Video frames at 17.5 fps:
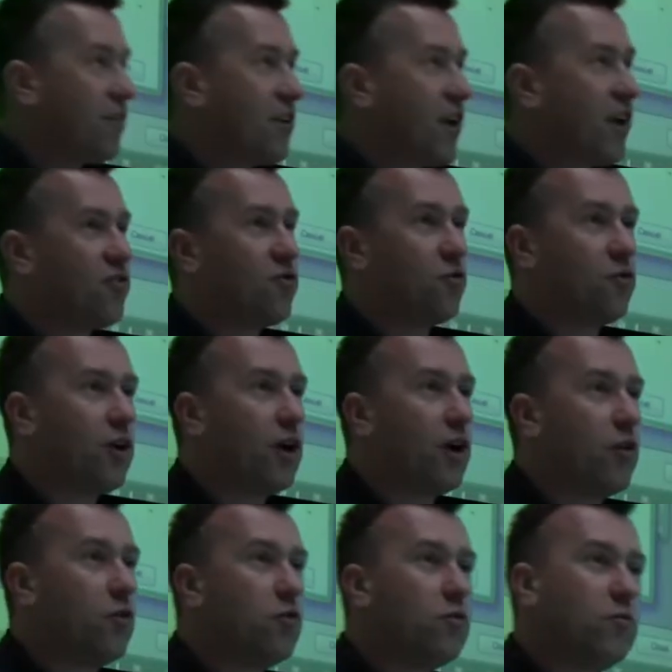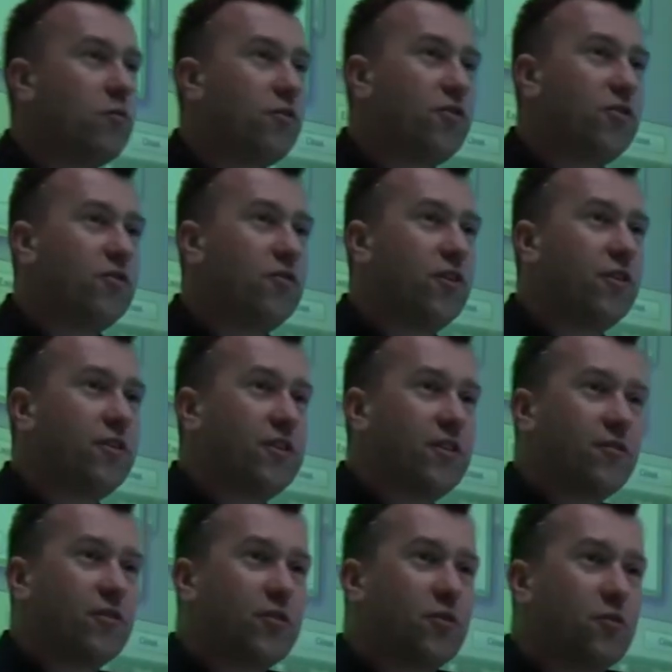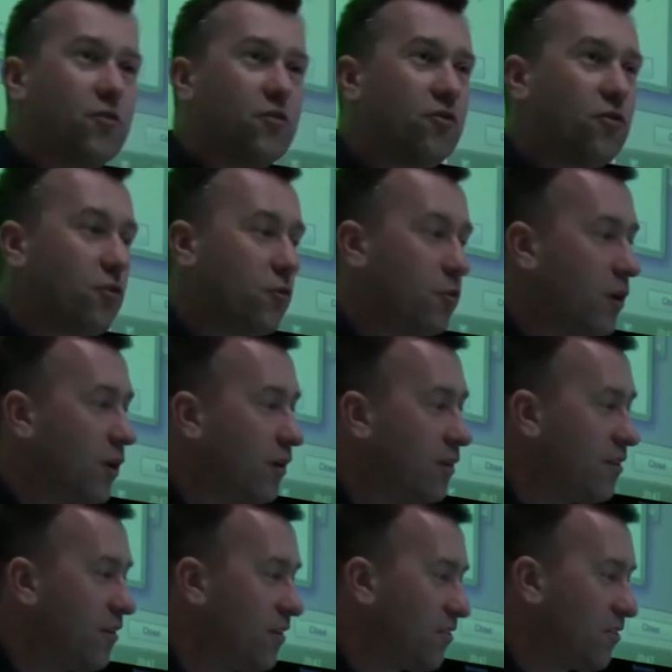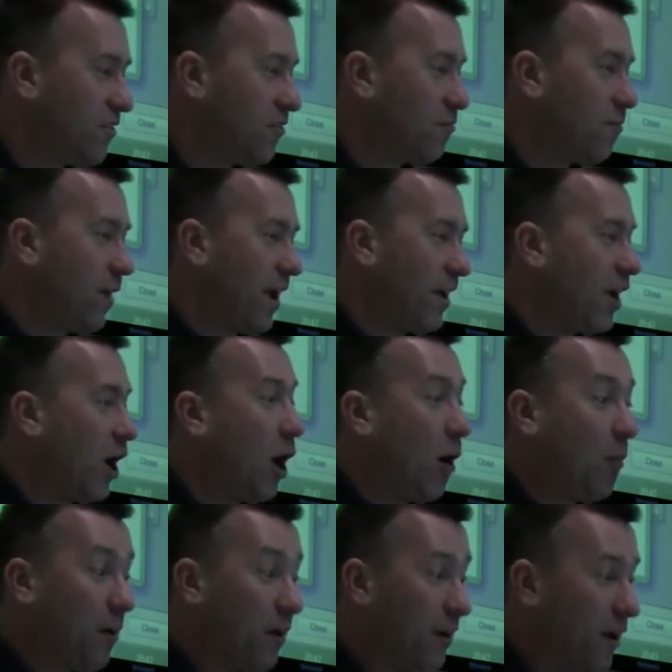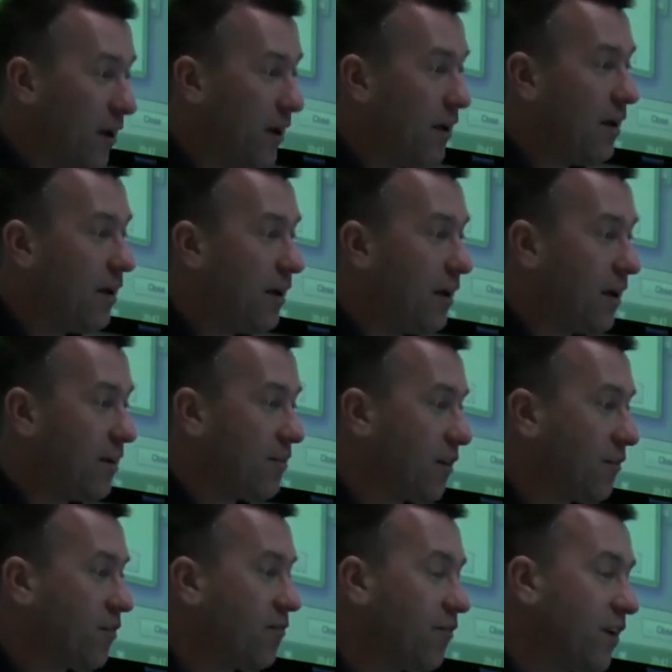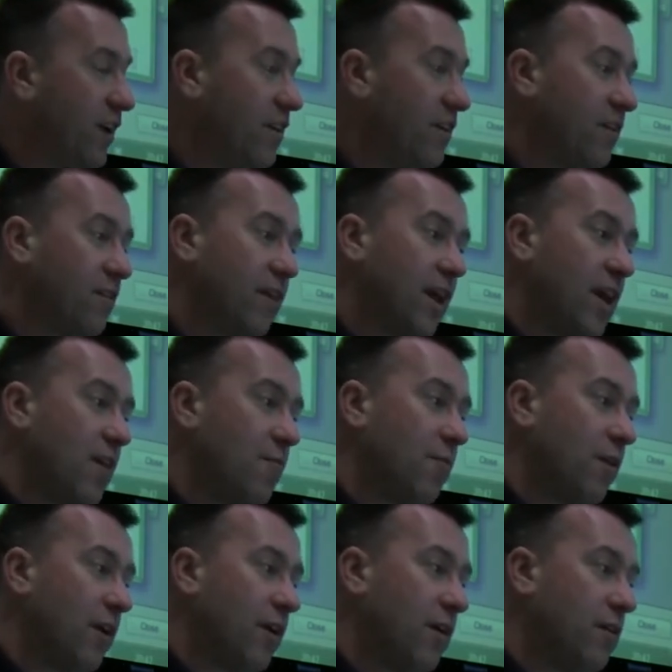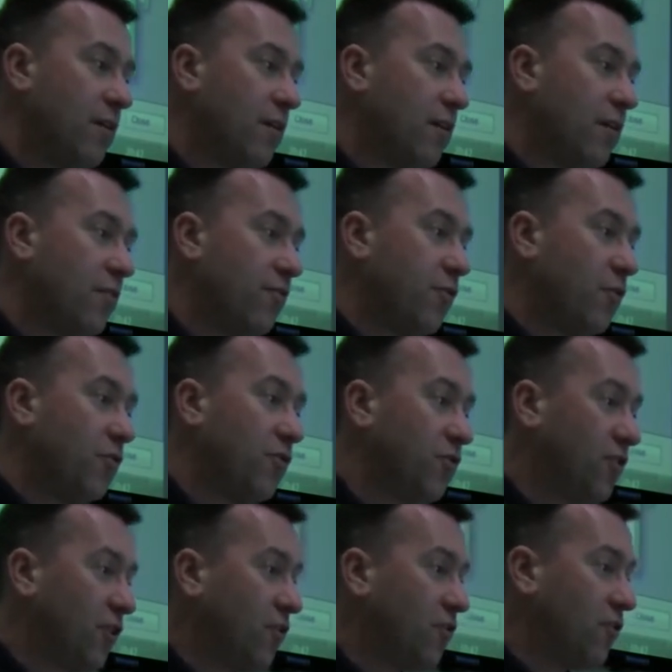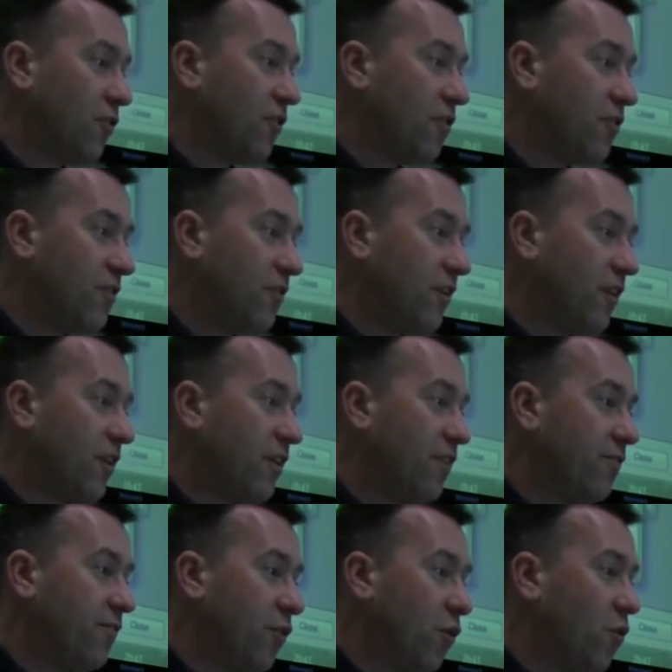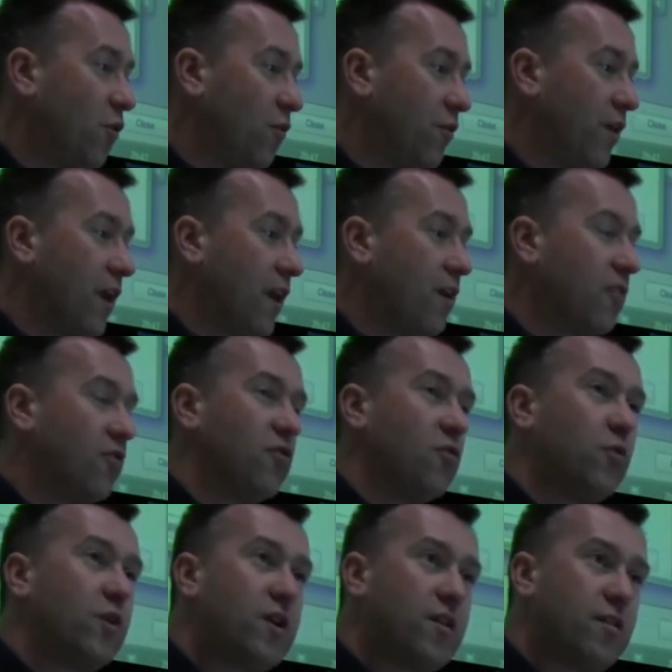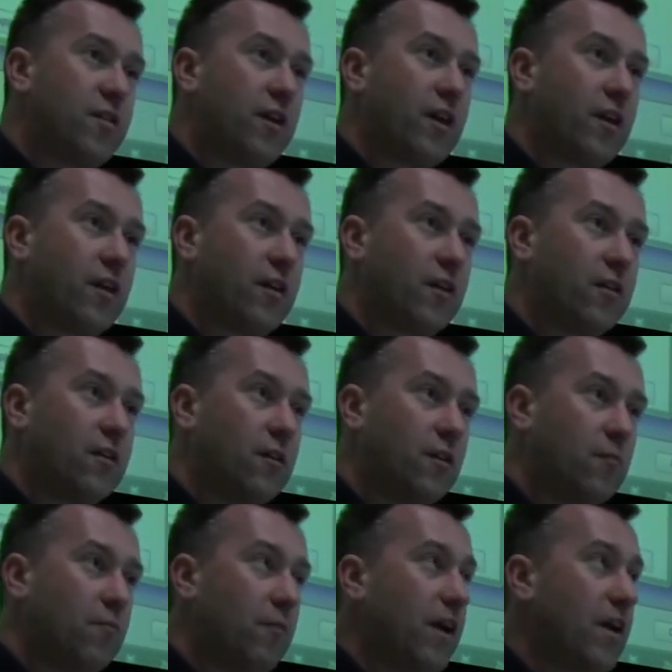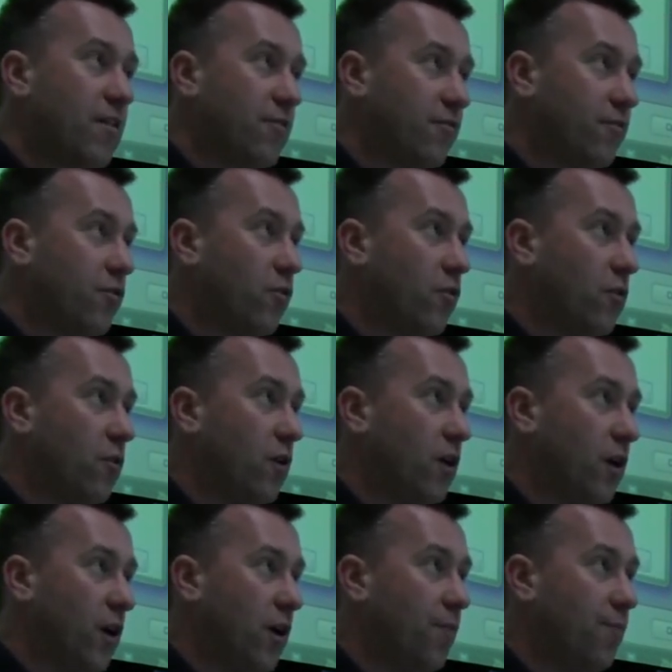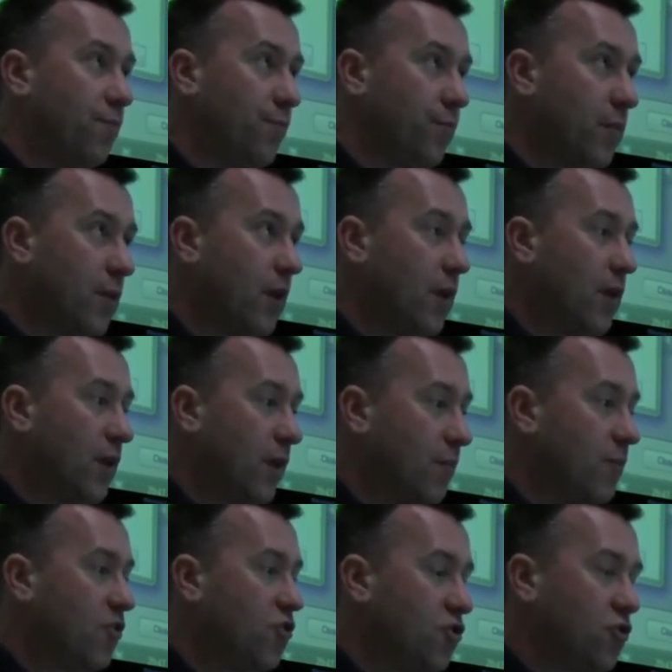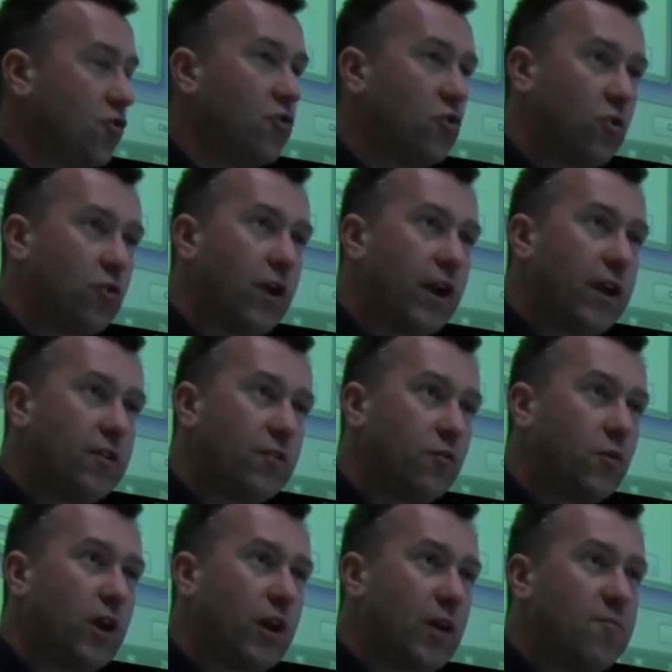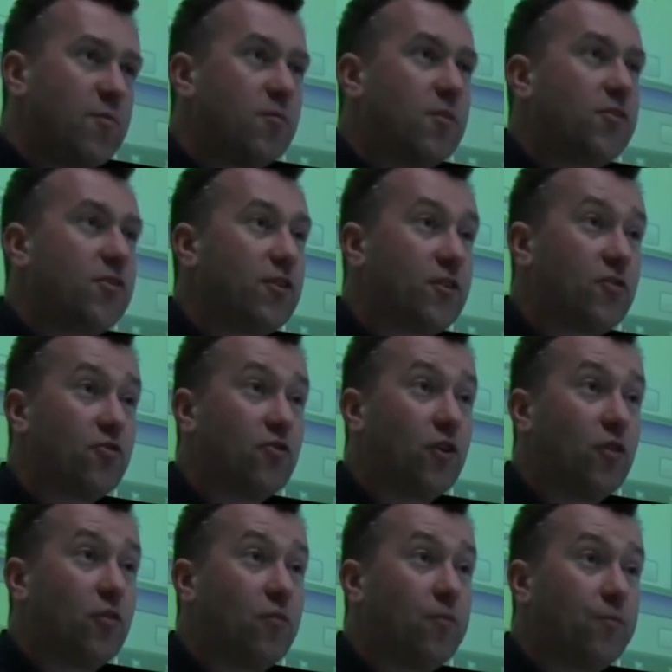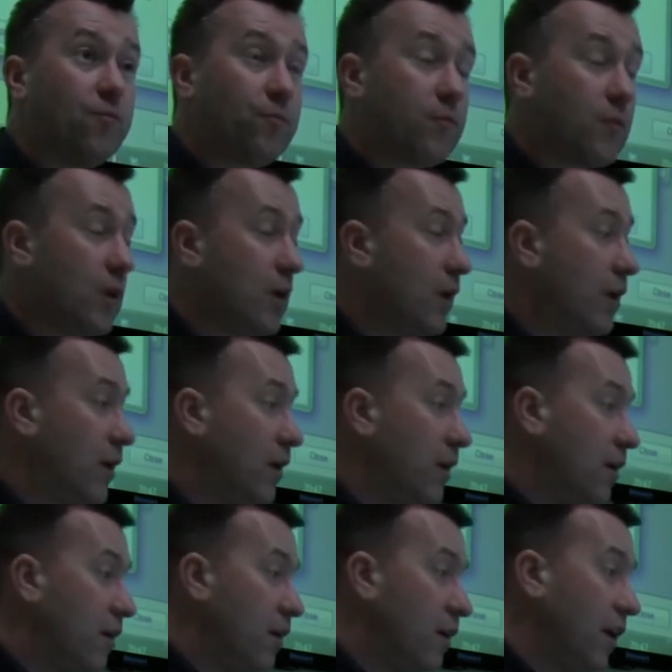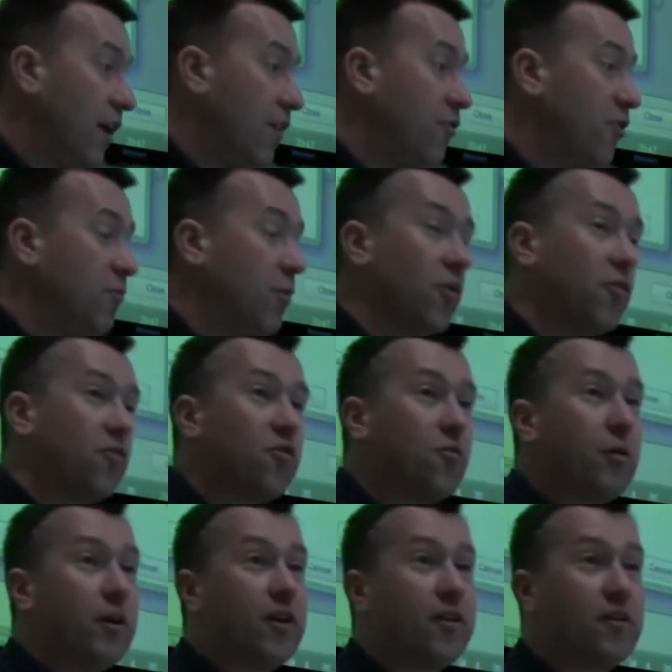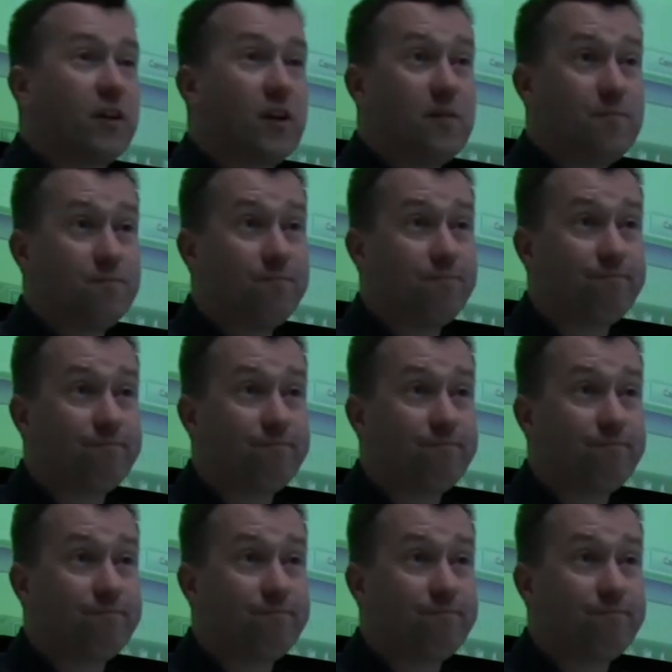than yes or no, which is very difficult to uh, sort of back up, is I've configured a scheme that uh, forces you to consider the four things that we think make for um, a mature and well-implemented control. Clear responsibility,